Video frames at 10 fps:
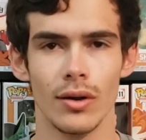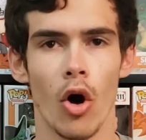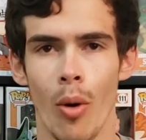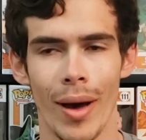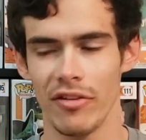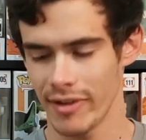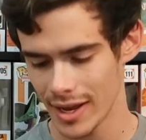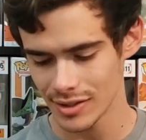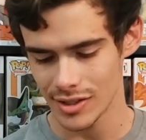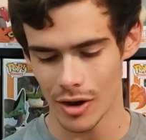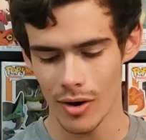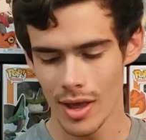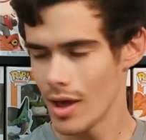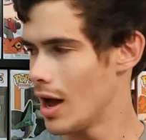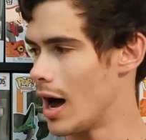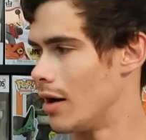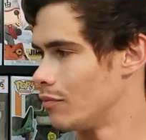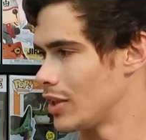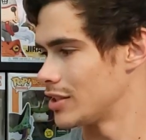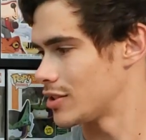and All Might fan. So
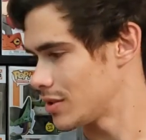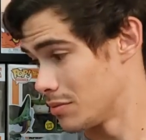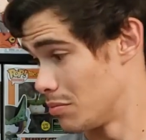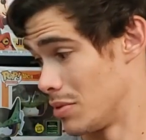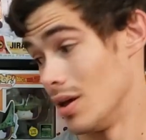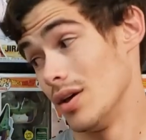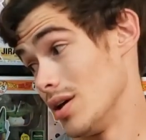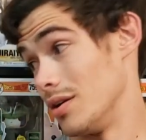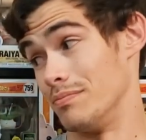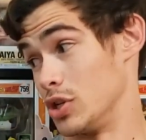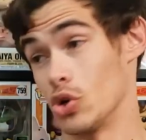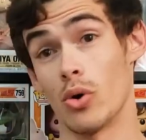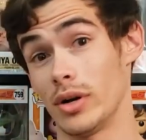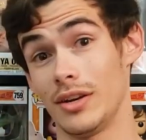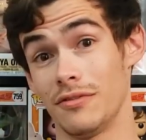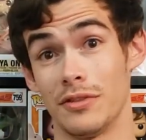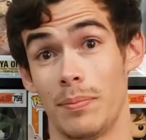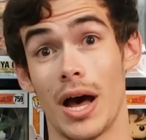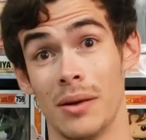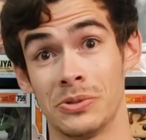um, that's the majority of the
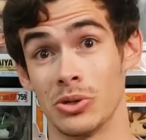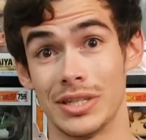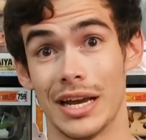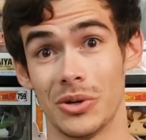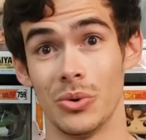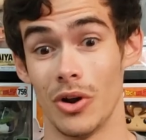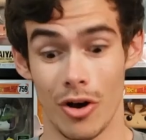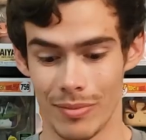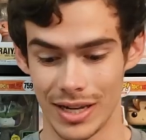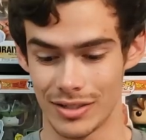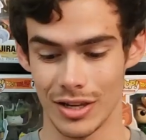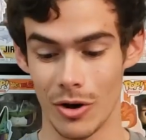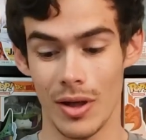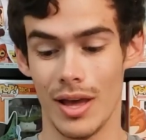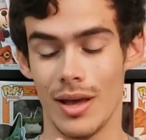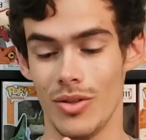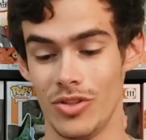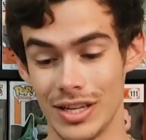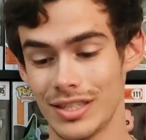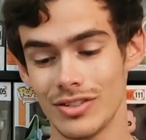pops are Deku and All Might. So
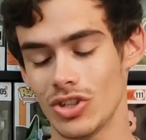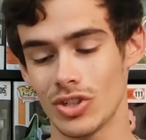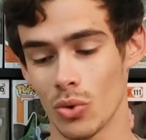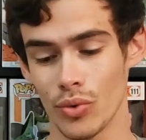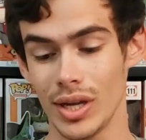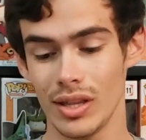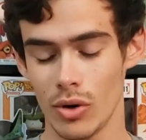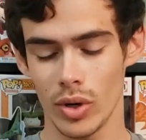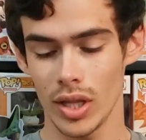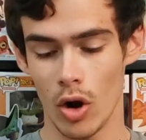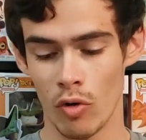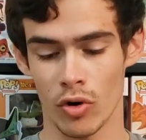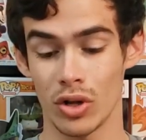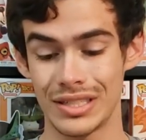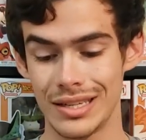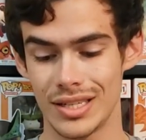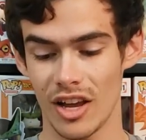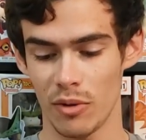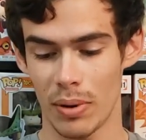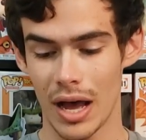this is just a really, really overall
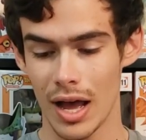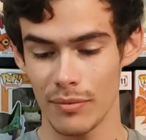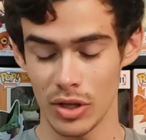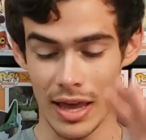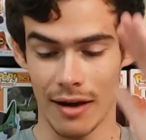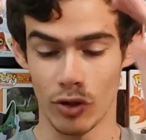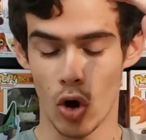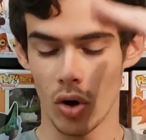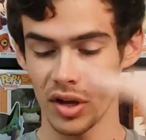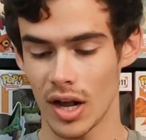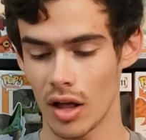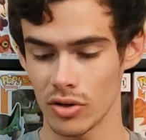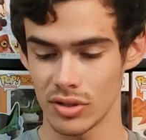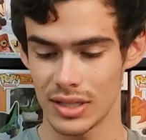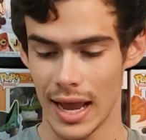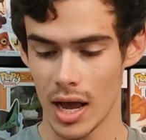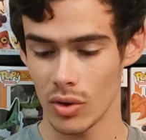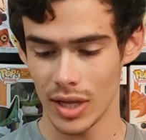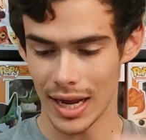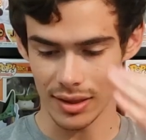detailed pop. They have all the colors
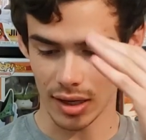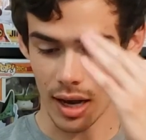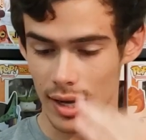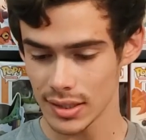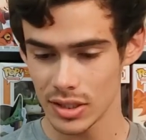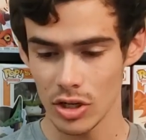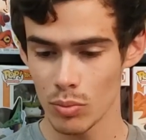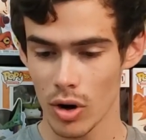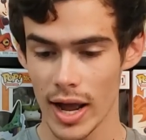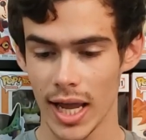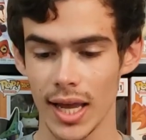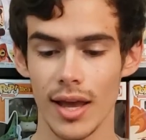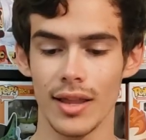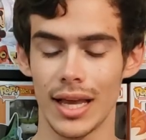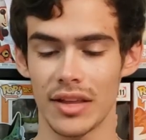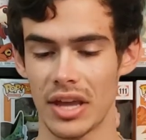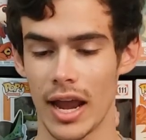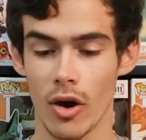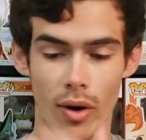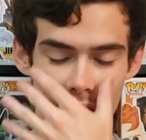down. They got the costume right. They got the
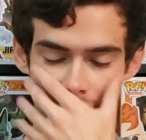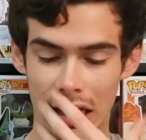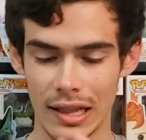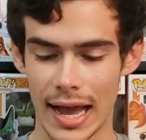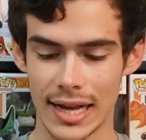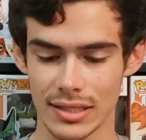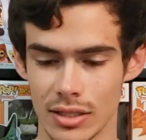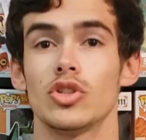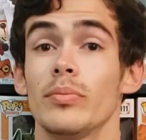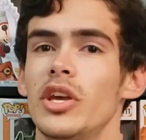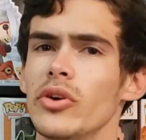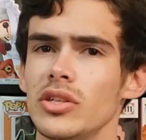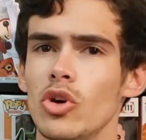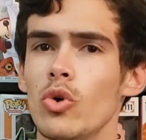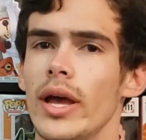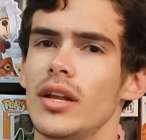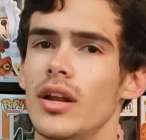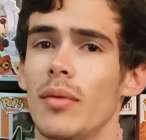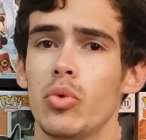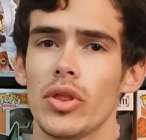hair right, the glasses. So I'm curious who ended
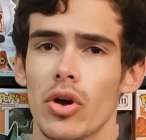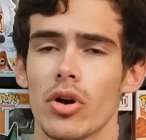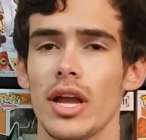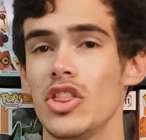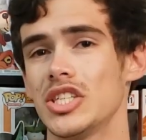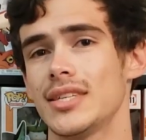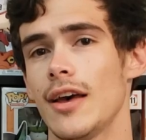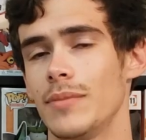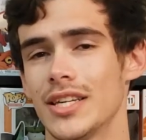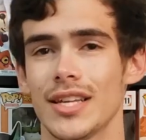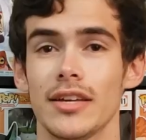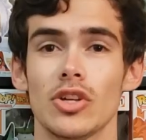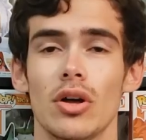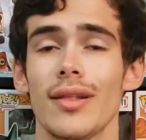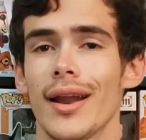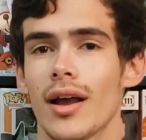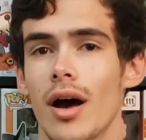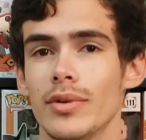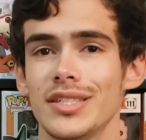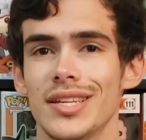up with her in the set, because I saw a lot of
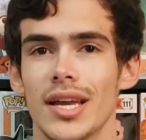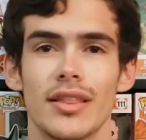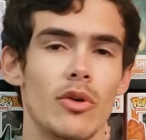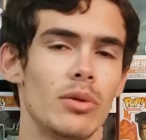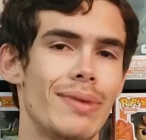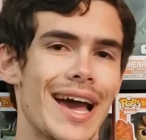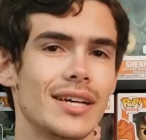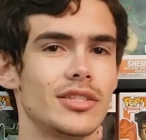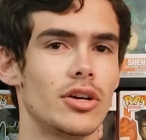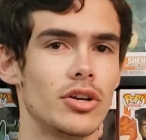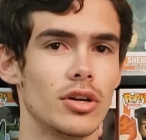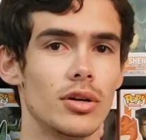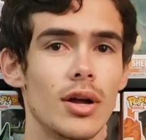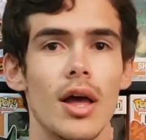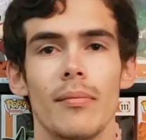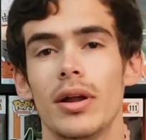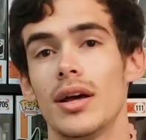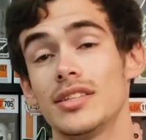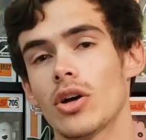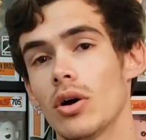comments saying they would pass on her, but
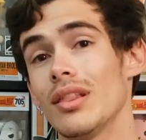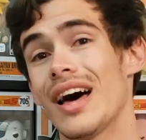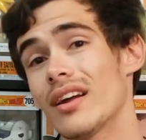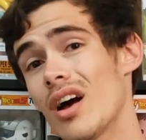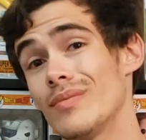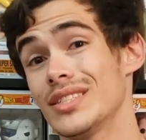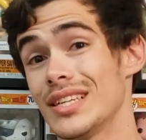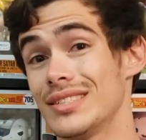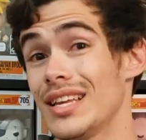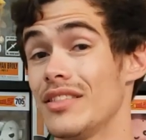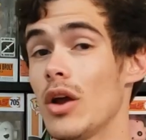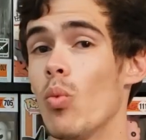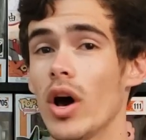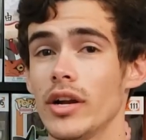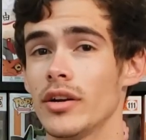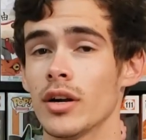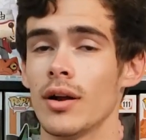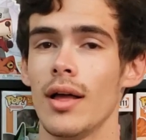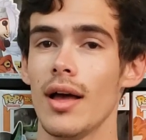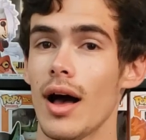I saw a lot of comments that said they wanted
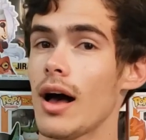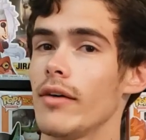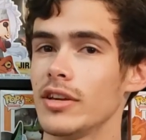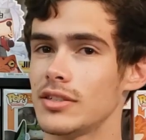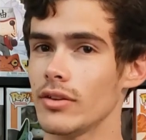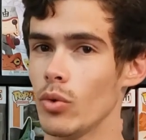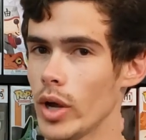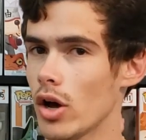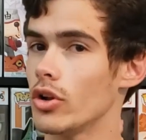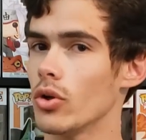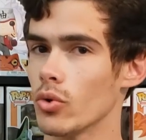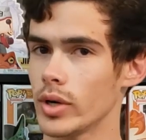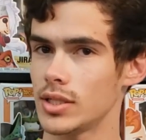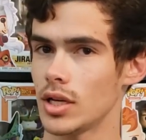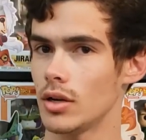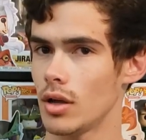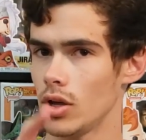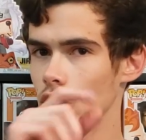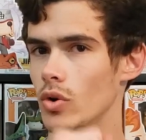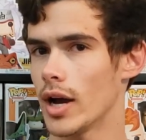her. Obviously, we all know the reason
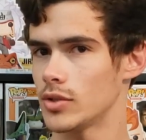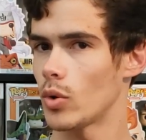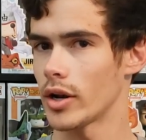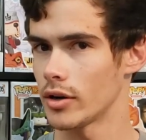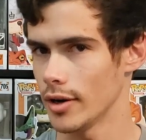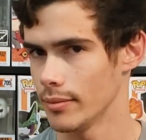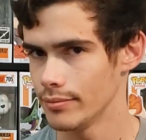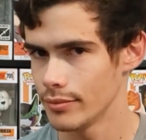you guys wanted her.